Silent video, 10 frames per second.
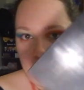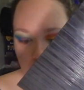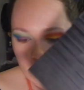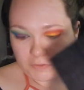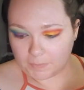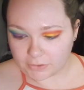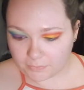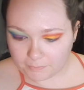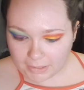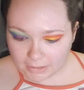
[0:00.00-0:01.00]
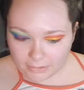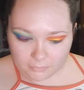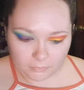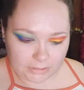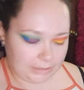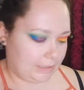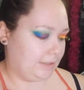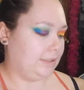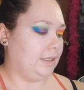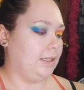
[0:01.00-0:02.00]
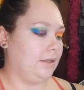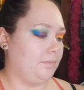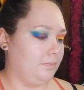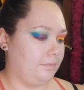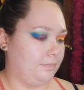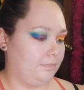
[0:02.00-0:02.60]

Full spectrum palette one last time.